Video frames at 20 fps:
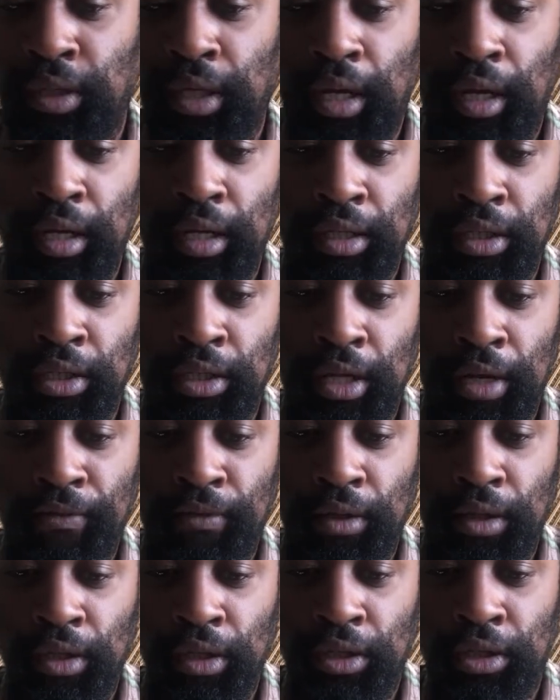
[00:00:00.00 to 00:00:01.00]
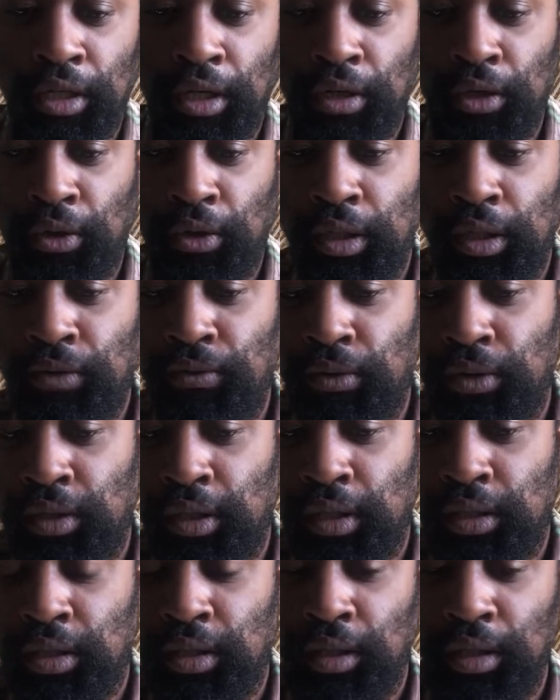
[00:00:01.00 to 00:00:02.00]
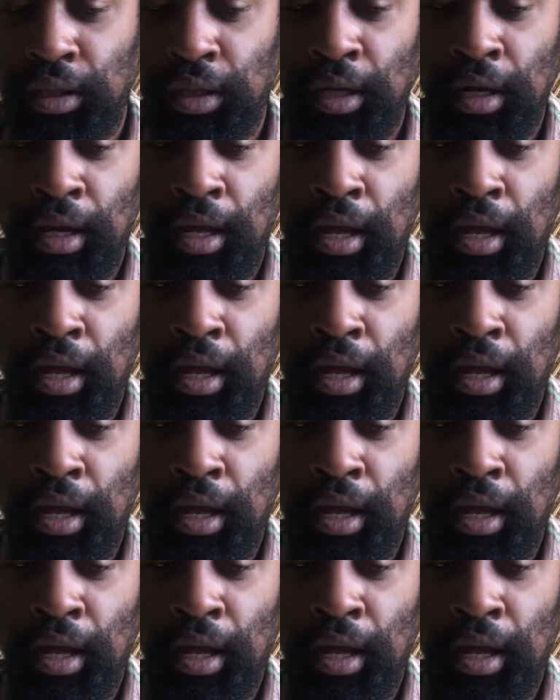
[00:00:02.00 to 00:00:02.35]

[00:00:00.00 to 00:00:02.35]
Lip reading: yea, in 7 there shall evil touch thee.